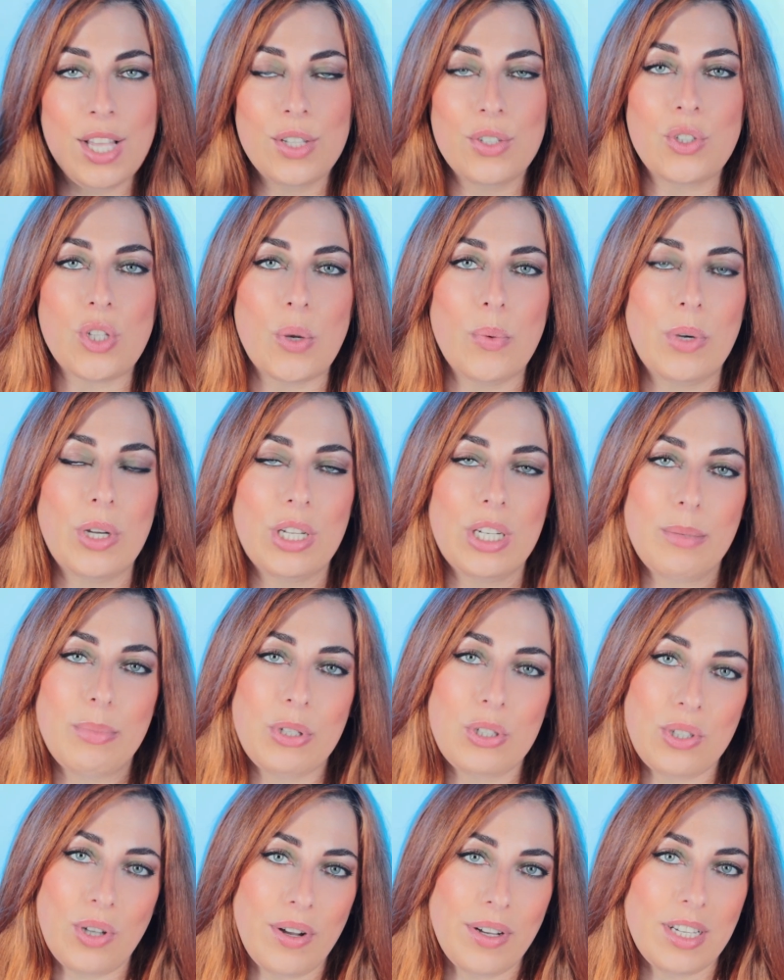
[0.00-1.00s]
So we're going to
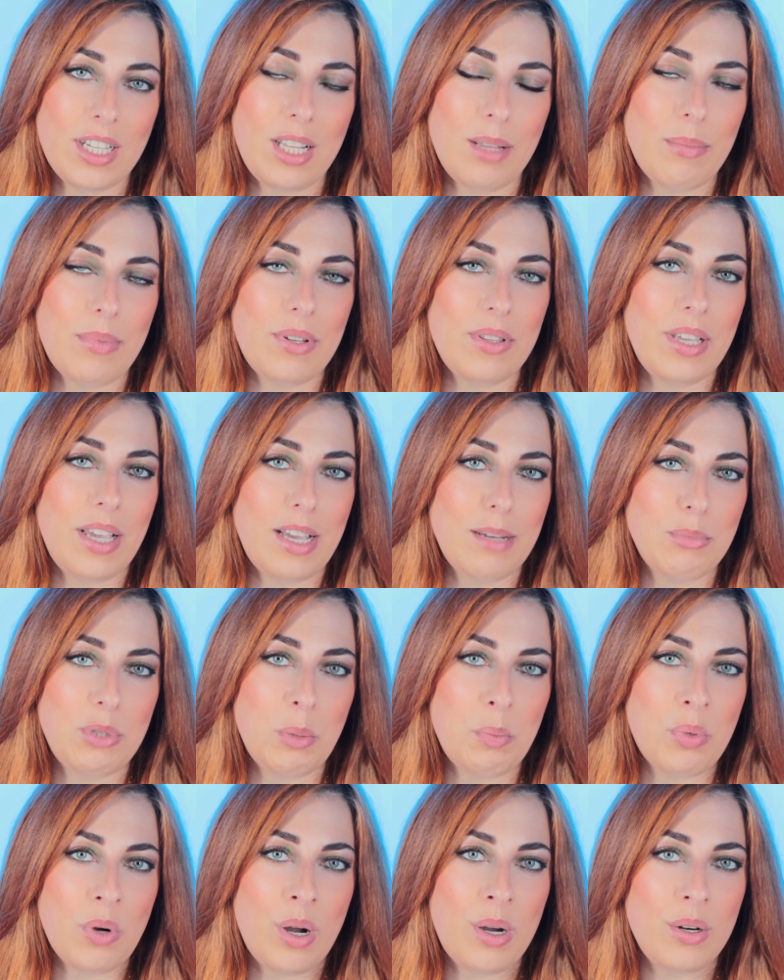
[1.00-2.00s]
be talking about the
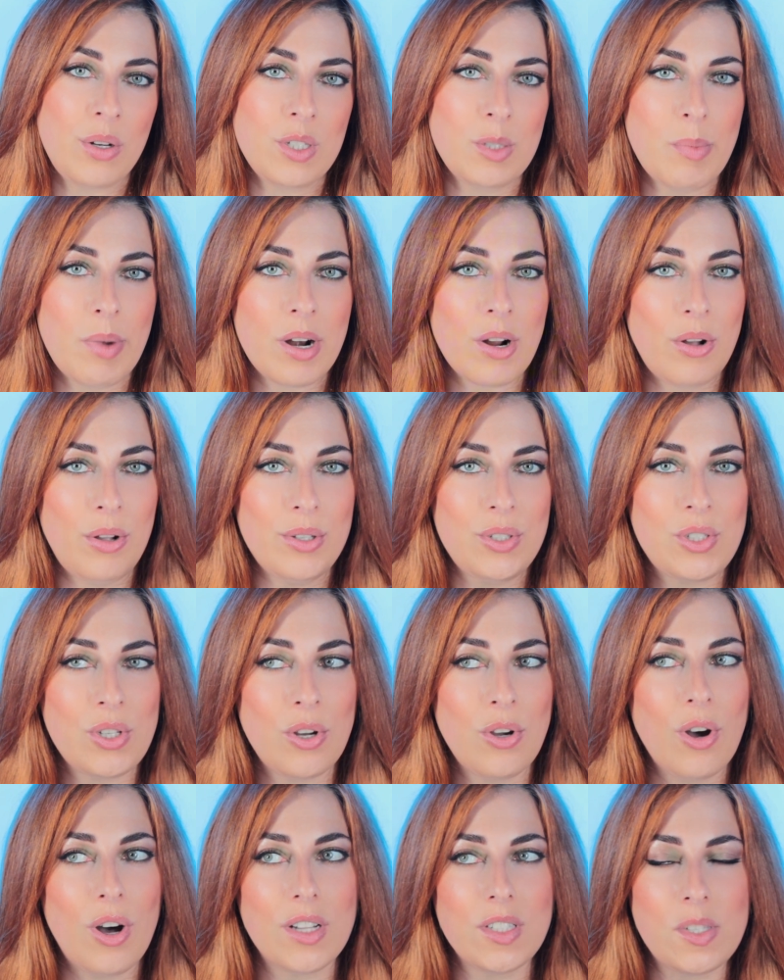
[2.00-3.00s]
empty products, but
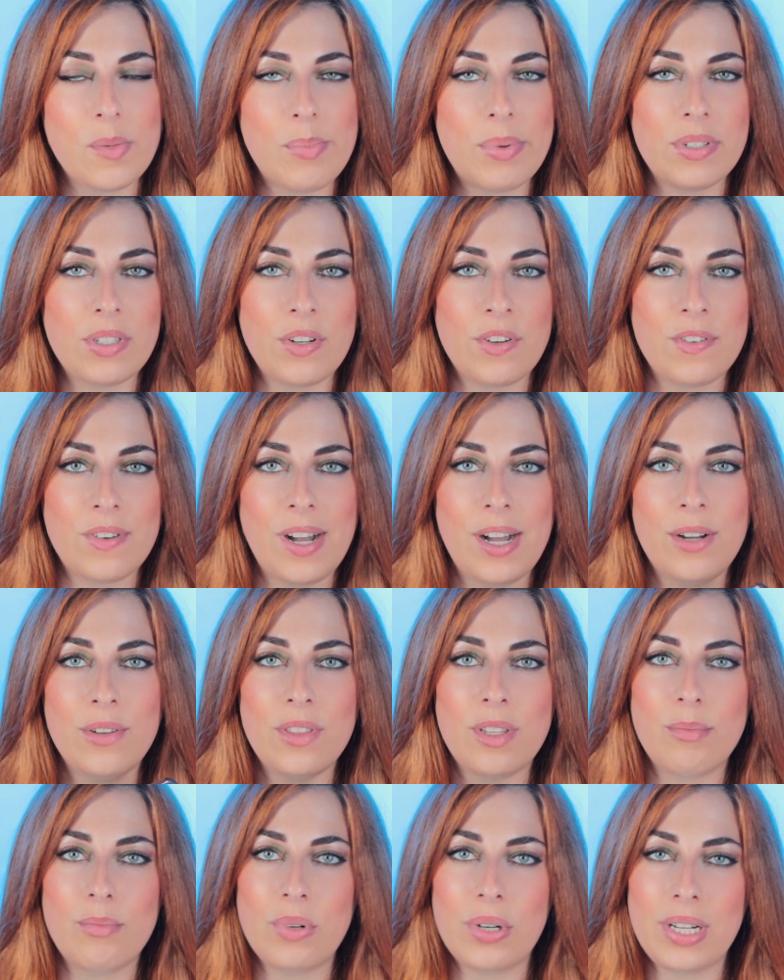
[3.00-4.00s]
also gossiping
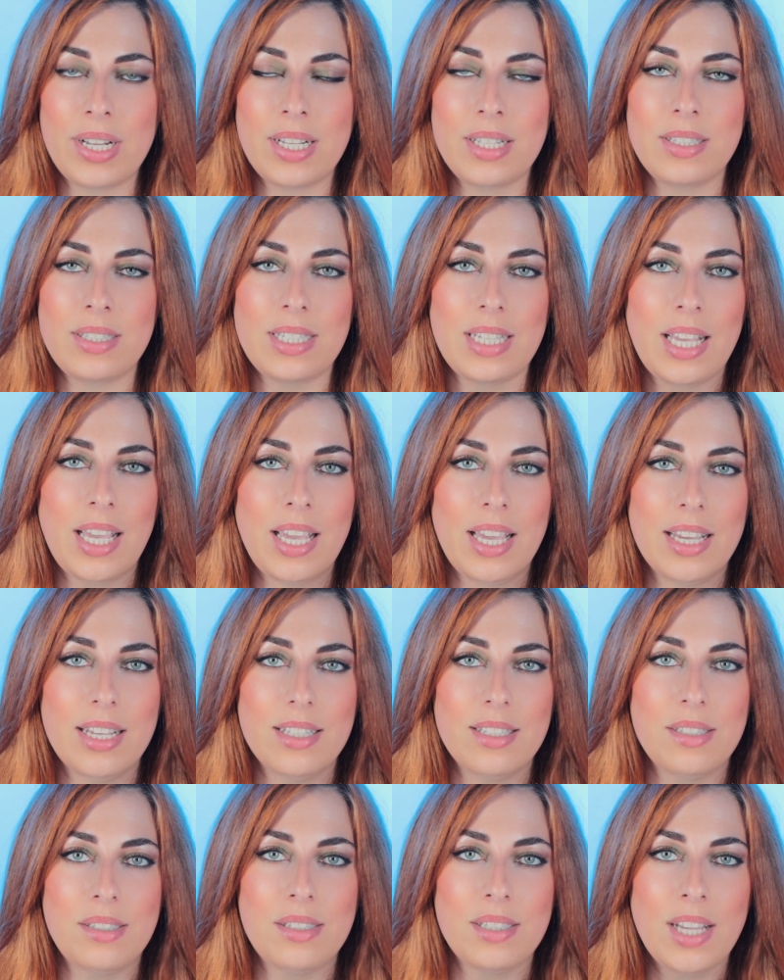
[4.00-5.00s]
around the brand
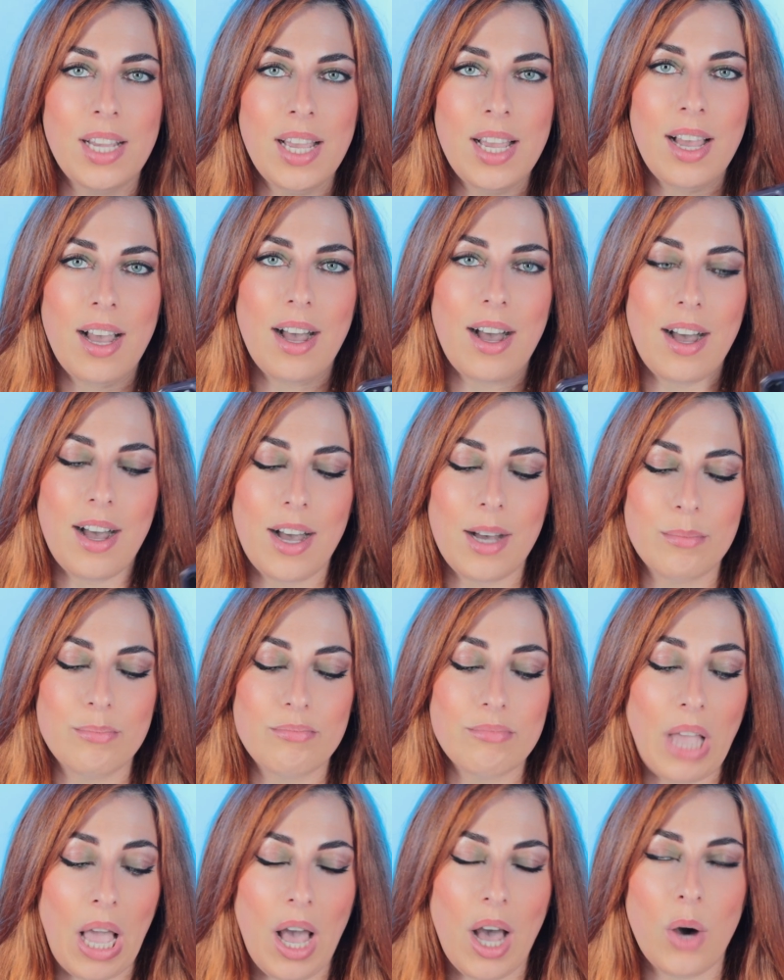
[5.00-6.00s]
and
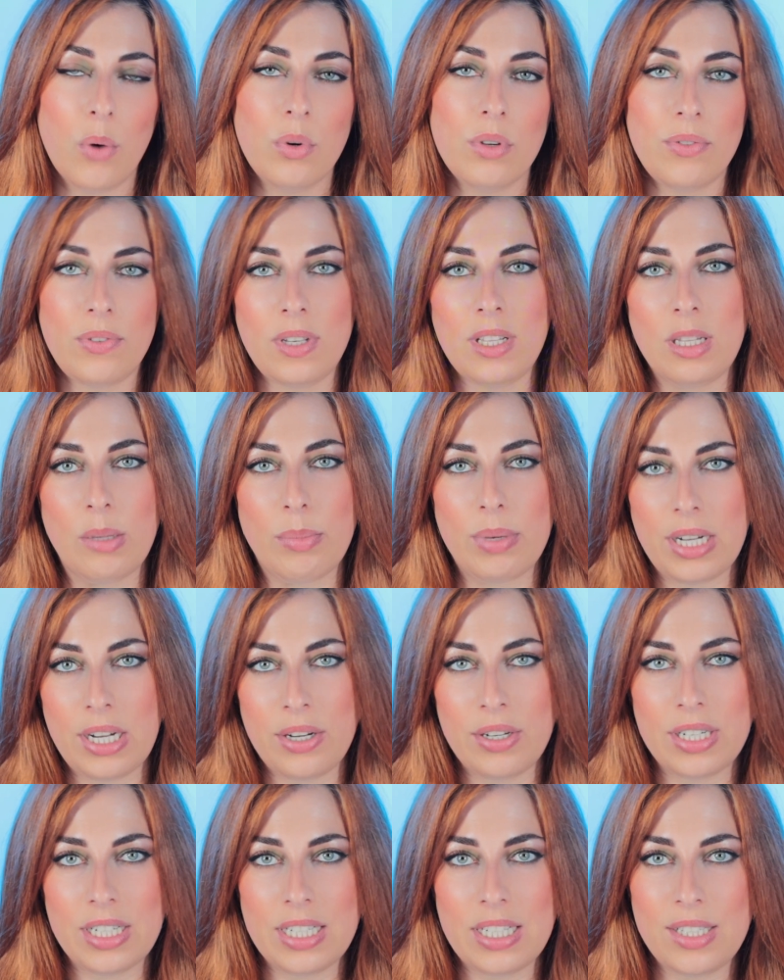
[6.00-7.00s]
how we feel
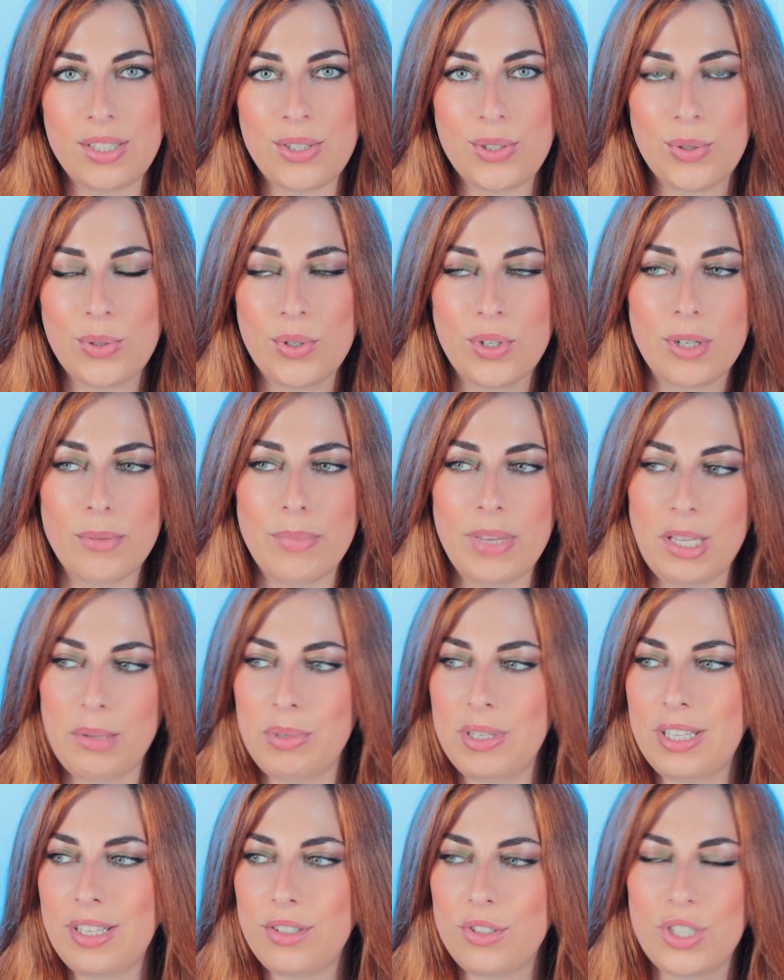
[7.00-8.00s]
about it, or
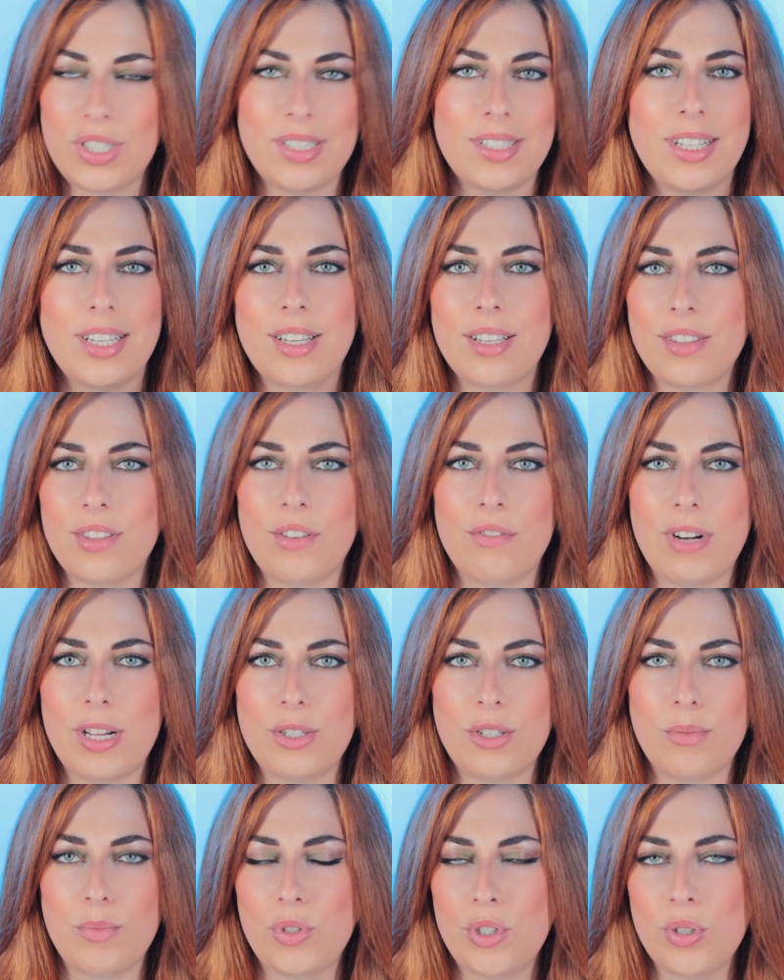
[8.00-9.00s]
maybe just like the
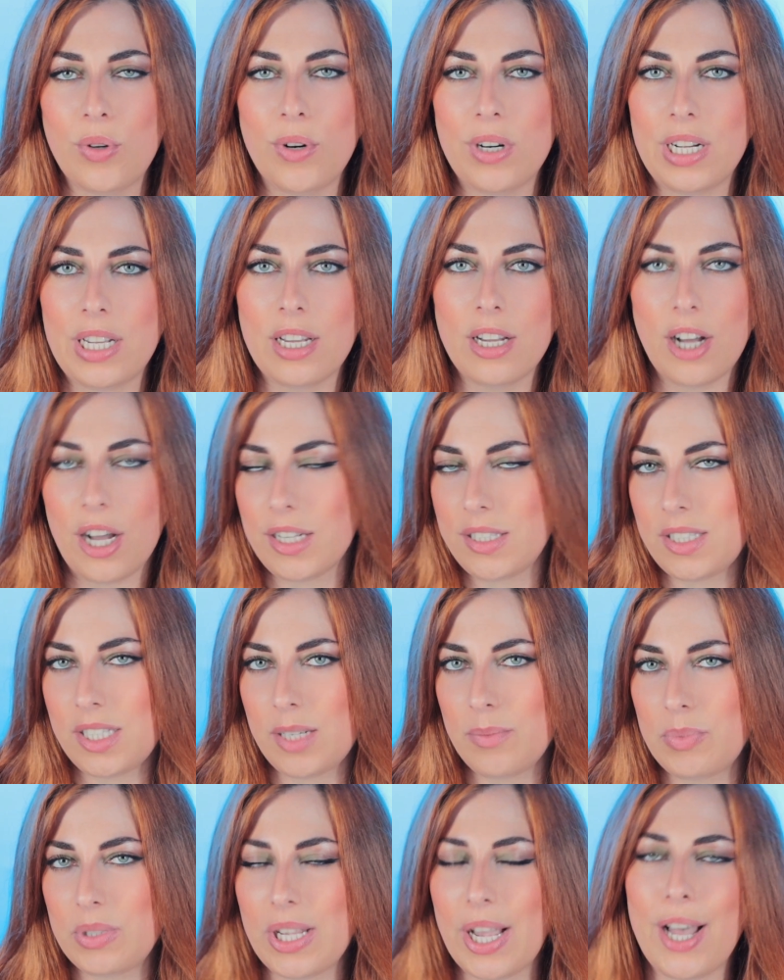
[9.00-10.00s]
random story
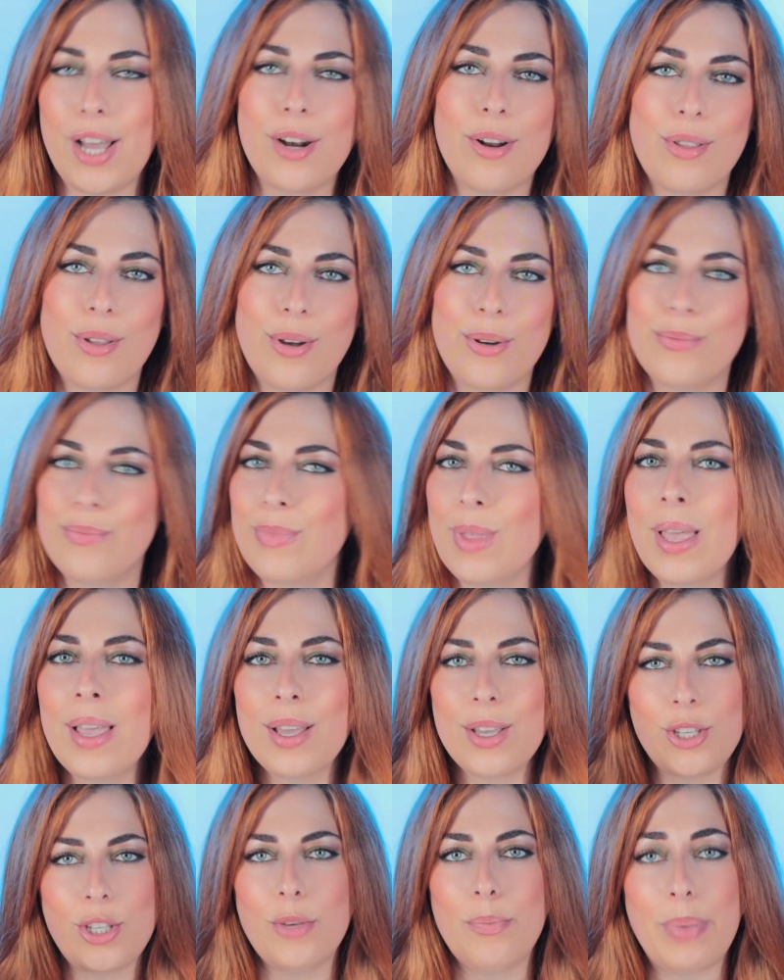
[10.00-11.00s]
gossips. I don't know,
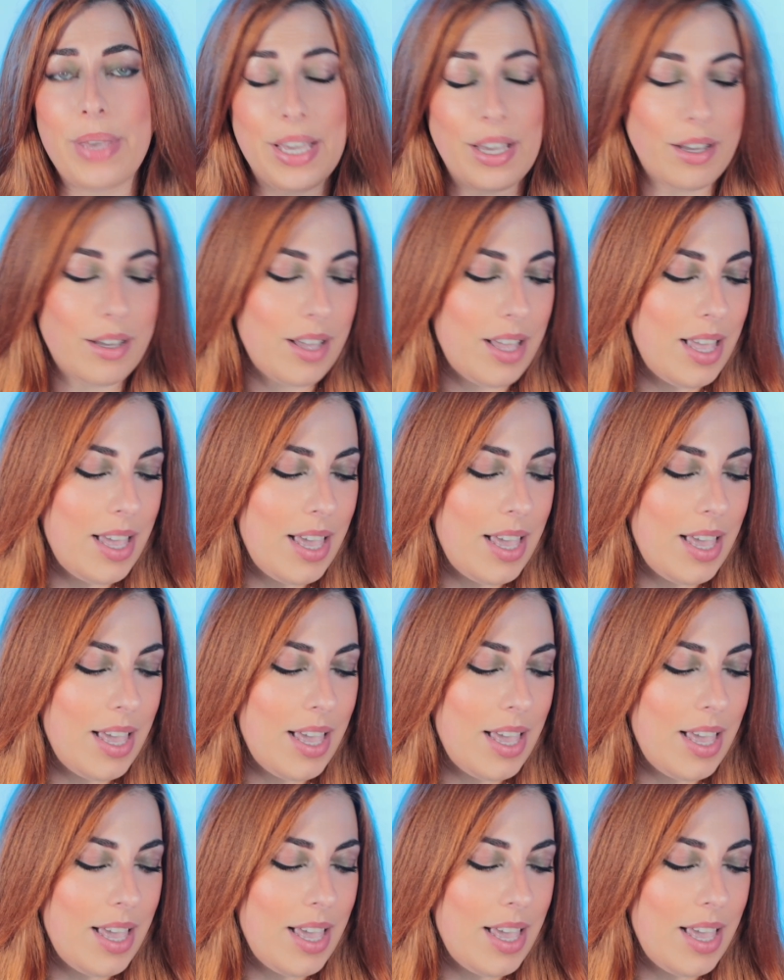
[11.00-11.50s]
you pick.